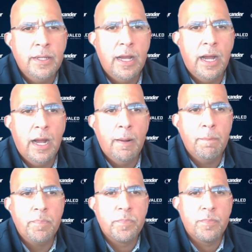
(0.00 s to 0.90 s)

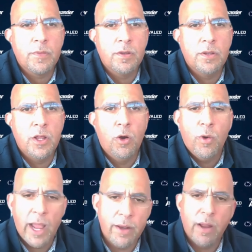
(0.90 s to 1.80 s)
You
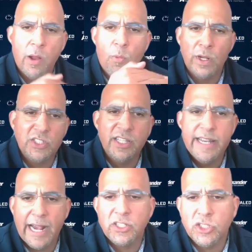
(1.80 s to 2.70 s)
know, and what's
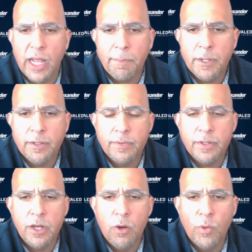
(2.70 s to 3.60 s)
the next step?
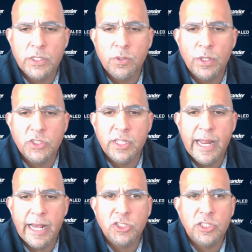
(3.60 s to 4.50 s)
You know, what's the
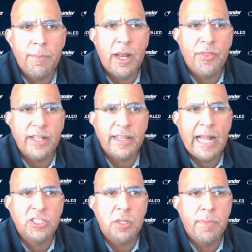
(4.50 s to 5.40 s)
next step? And I think
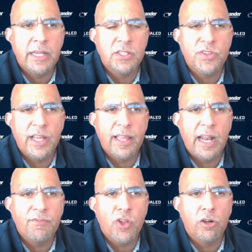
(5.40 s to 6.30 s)
that's the biggest thing
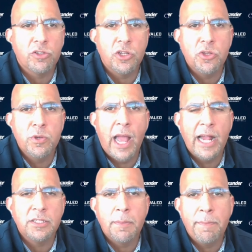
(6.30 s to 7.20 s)
that I've talked to you
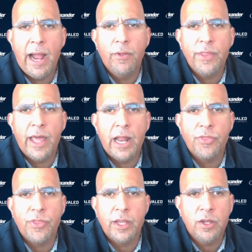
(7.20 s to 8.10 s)
guys about that
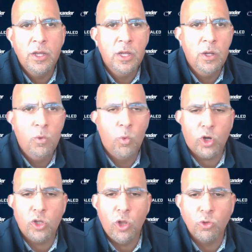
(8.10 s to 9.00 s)
I think
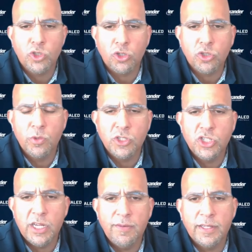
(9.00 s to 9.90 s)
we're closer to
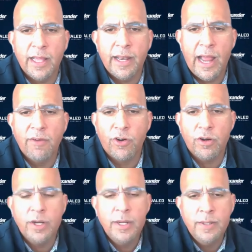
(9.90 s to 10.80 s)
achieving than
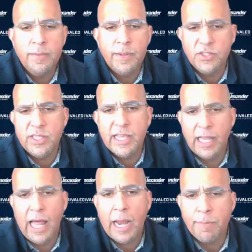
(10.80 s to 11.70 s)
ever is the
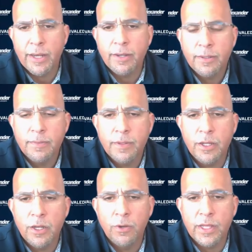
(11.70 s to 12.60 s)
alignment,
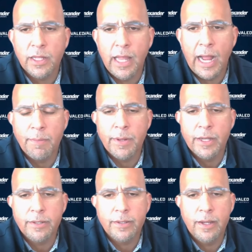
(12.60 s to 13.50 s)
you know,
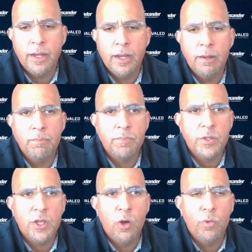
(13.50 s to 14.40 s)

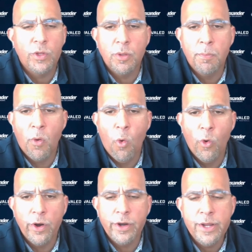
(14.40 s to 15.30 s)
you know, with the
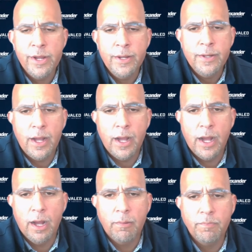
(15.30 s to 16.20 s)
board
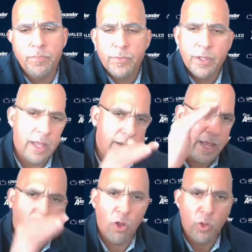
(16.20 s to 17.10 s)

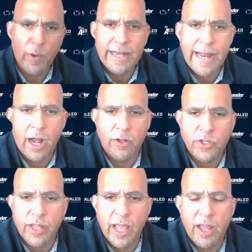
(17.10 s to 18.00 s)
and all the way
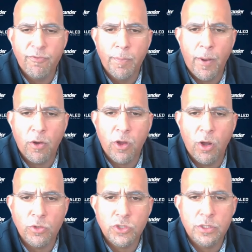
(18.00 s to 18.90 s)
down to the head football
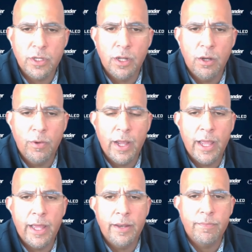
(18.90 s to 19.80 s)
coach, you know,
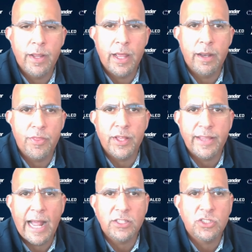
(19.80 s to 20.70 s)
and I
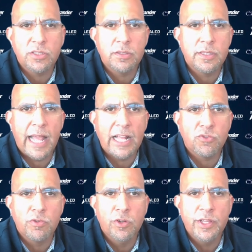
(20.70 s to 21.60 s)
think that's
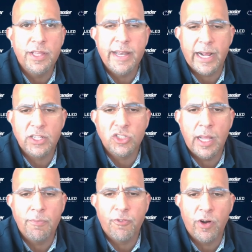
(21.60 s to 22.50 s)
really the next
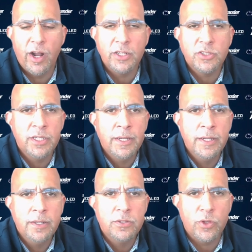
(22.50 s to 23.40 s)
step for us
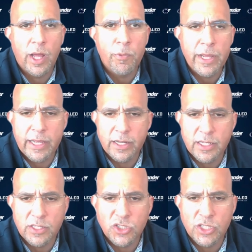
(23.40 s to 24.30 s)
so that we
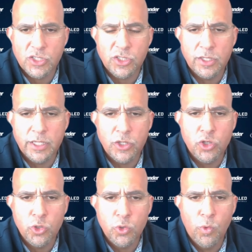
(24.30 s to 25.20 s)
can consistently
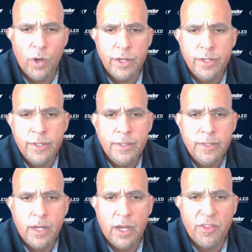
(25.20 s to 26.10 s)
do what
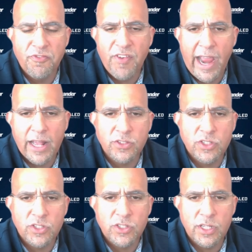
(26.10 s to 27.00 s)
the
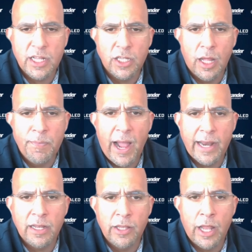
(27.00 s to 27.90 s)
fans and the
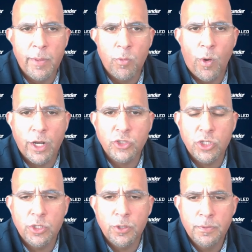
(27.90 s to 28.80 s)
alumni and the Letterman want us
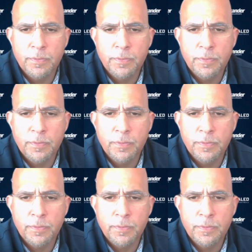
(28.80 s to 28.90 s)
to do.